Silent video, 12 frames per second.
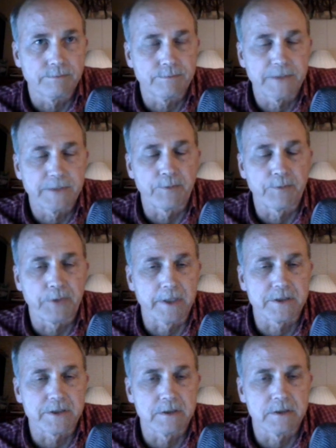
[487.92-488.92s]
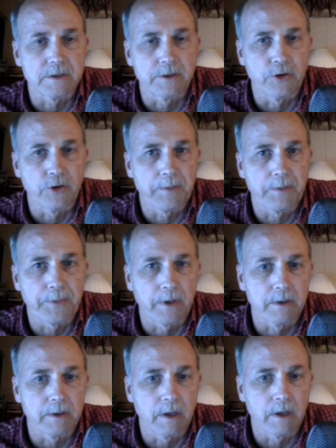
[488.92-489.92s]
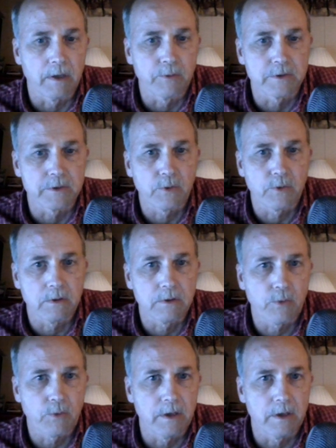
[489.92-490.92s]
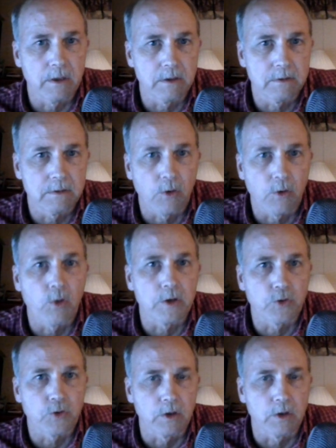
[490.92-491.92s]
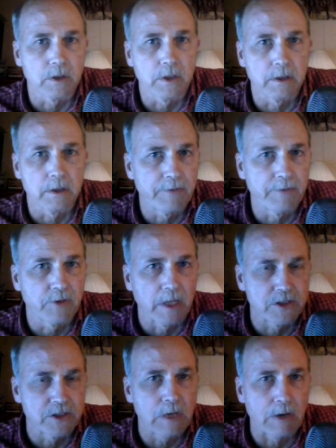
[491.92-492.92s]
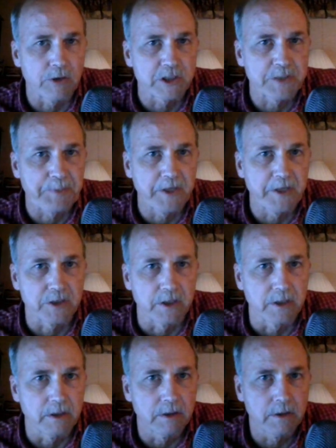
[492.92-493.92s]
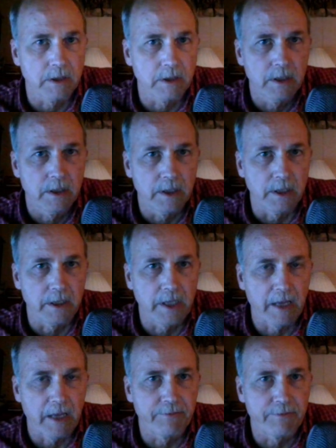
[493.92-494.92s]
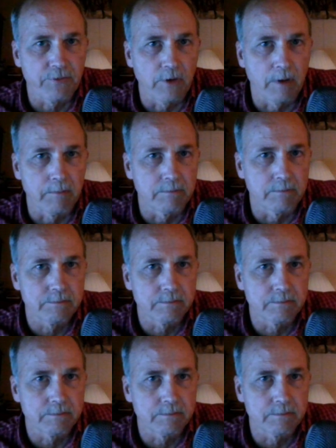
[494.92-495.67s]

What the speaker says: different places in Europe, and was quite an orator. And even that 2-hour speech he gave from,